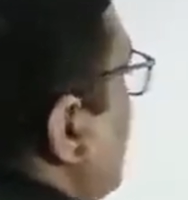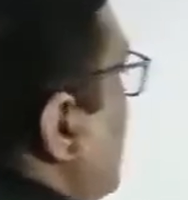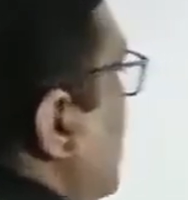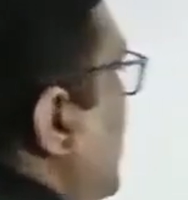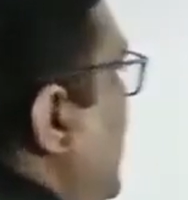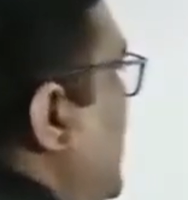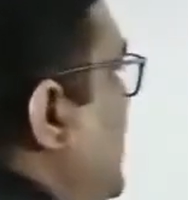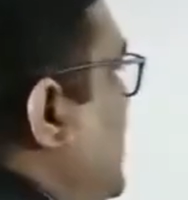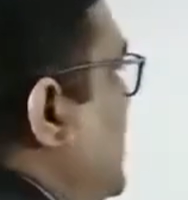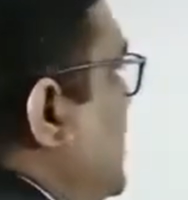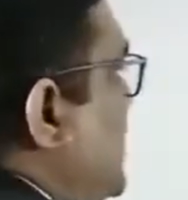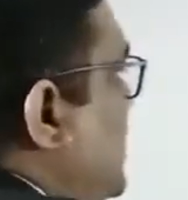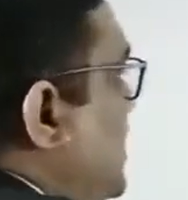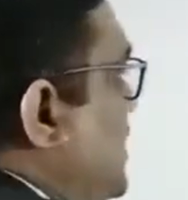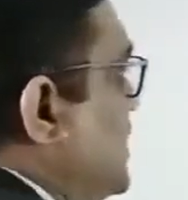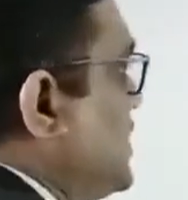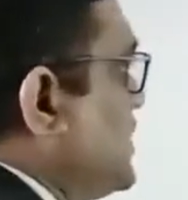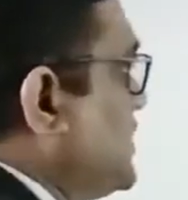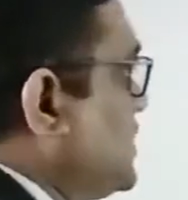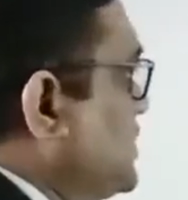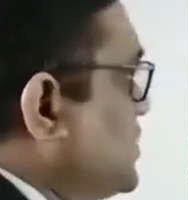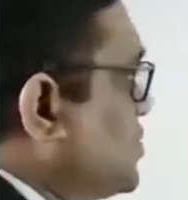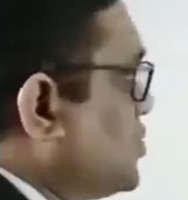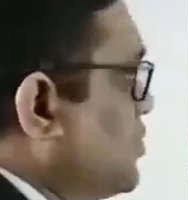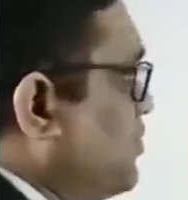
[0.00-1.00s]
right?
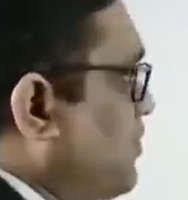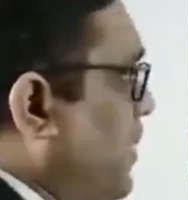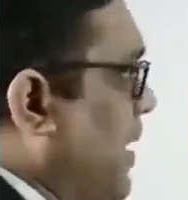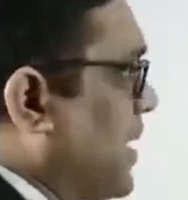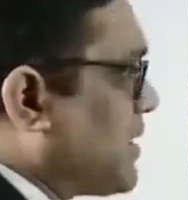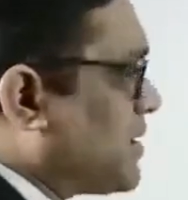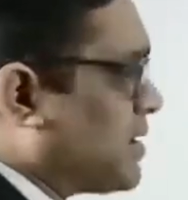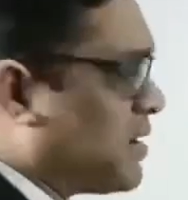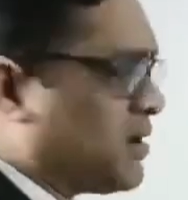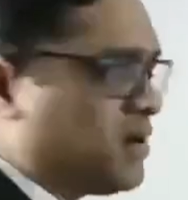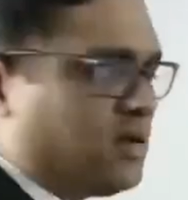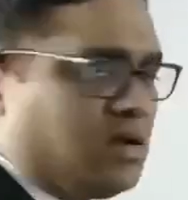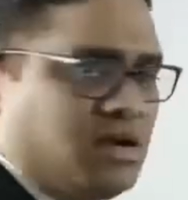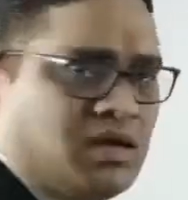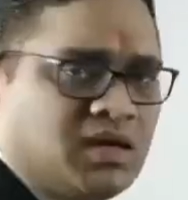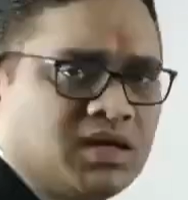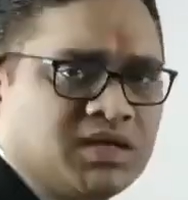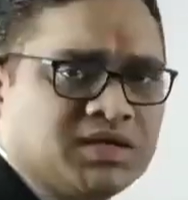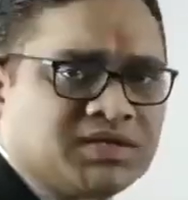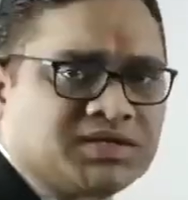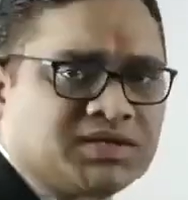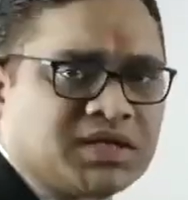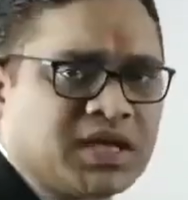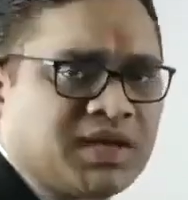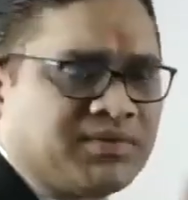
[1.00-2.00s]
So paternal
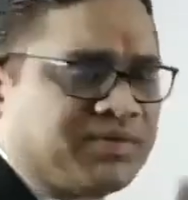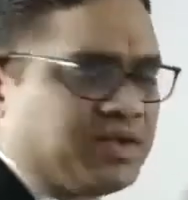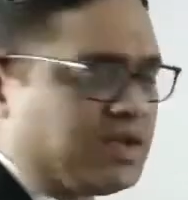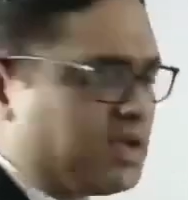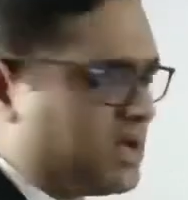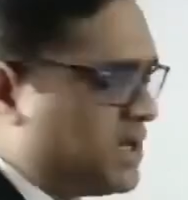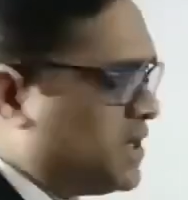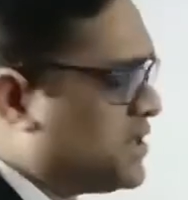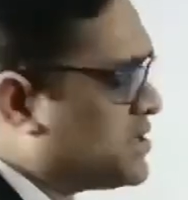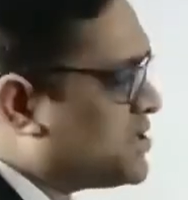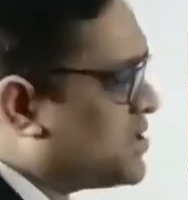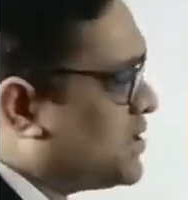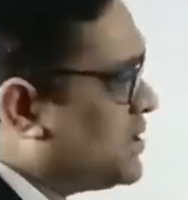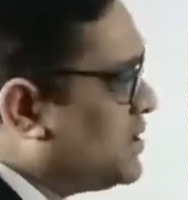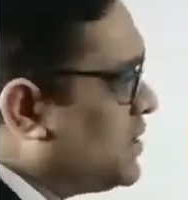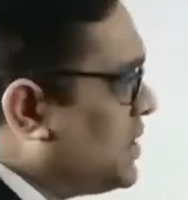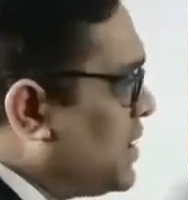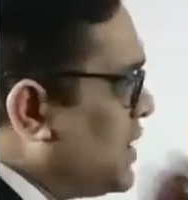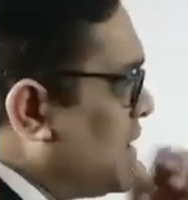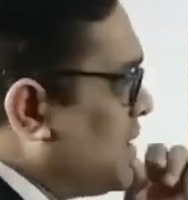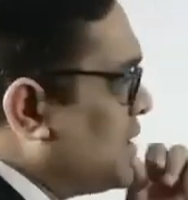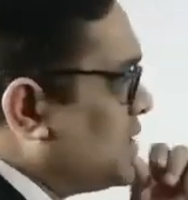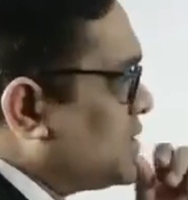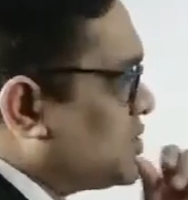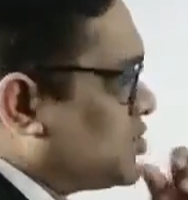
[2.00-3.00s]
is having deletion.
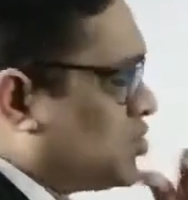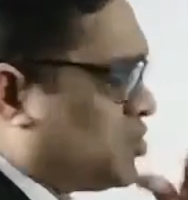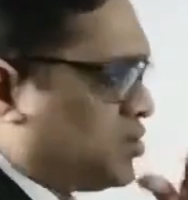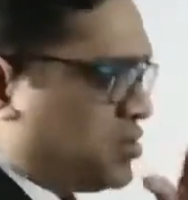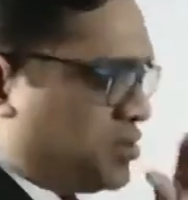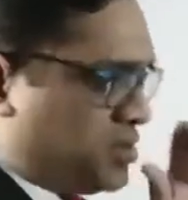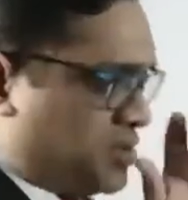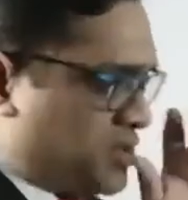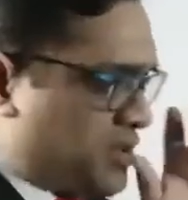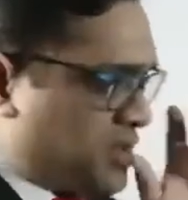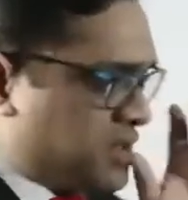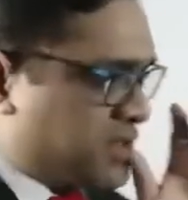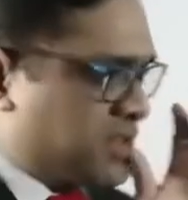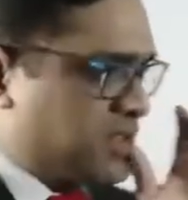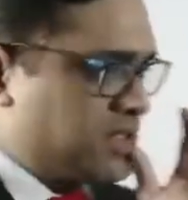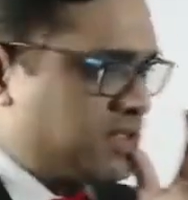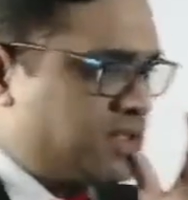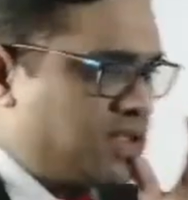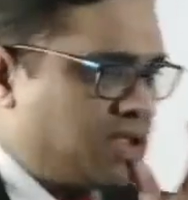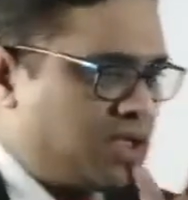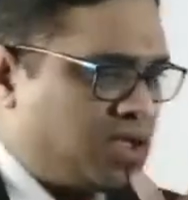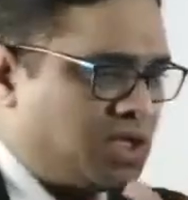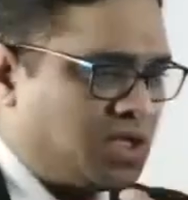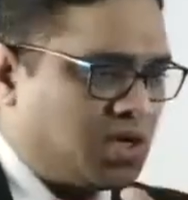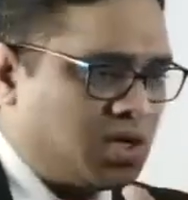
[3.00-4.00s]
So this is
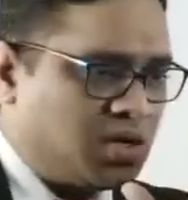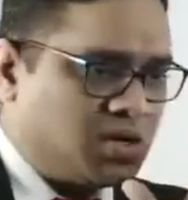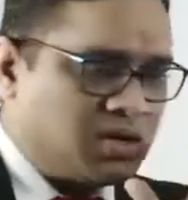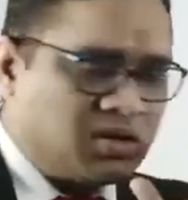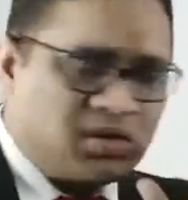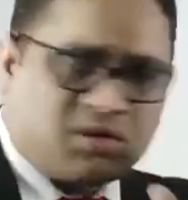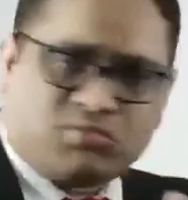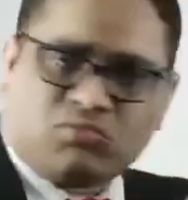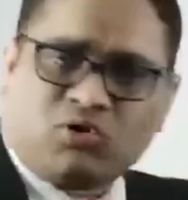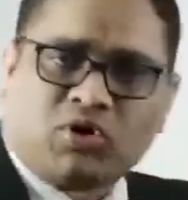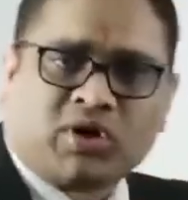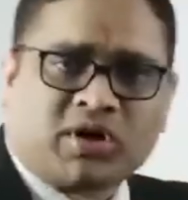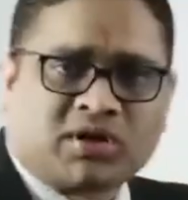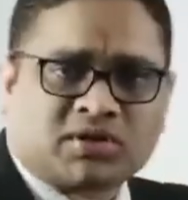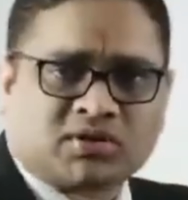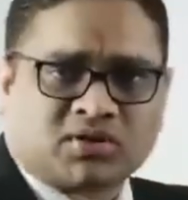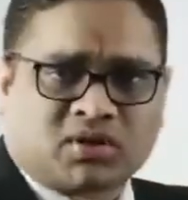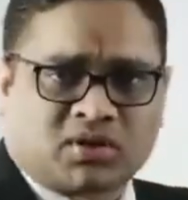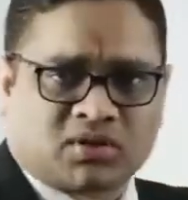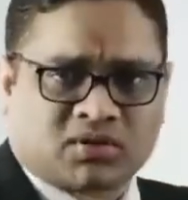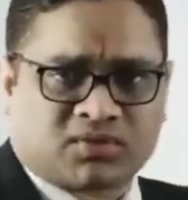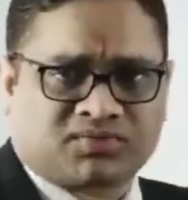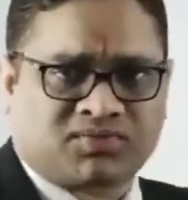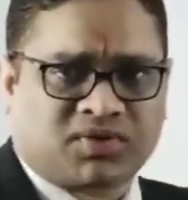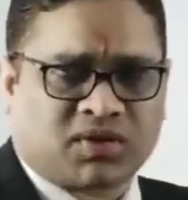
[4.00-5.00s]
the mnemonic
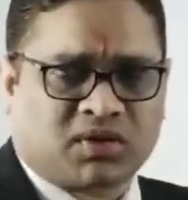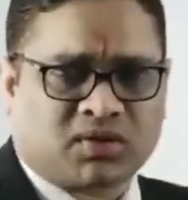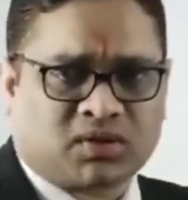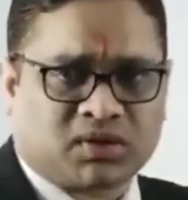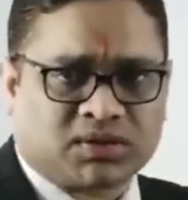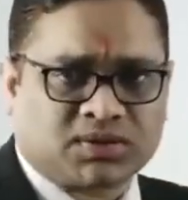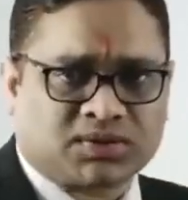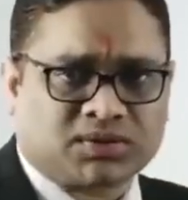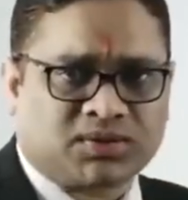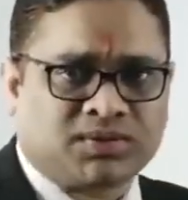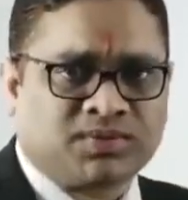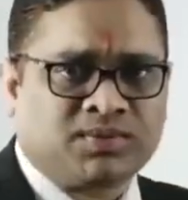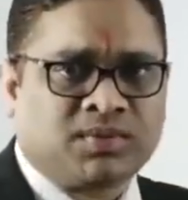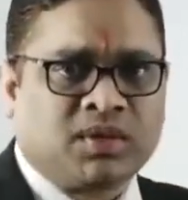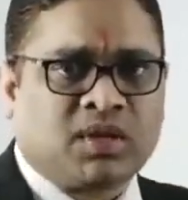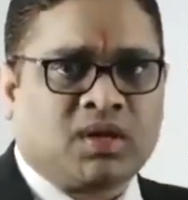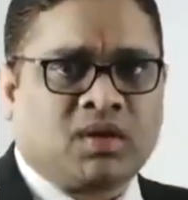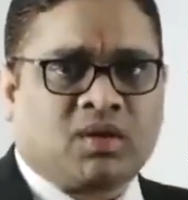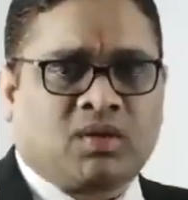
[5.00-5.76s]
sort of thing also.